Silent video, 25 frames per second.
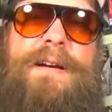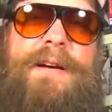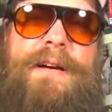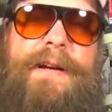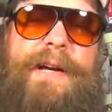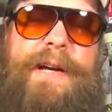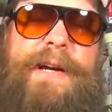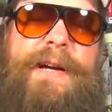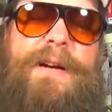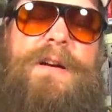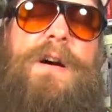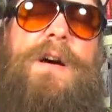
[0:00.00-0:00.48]

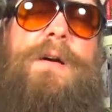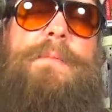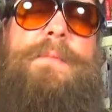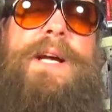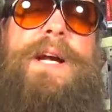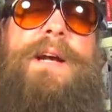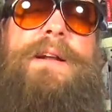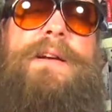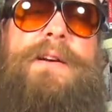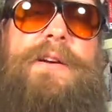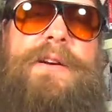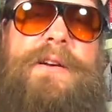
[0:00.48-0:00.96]
and he caught me
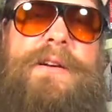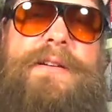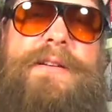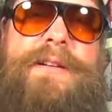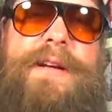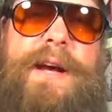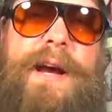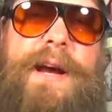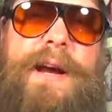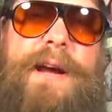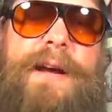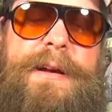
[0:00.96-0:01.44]
on a good
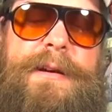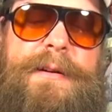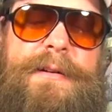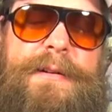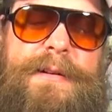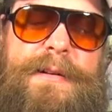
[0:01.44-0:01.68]
day,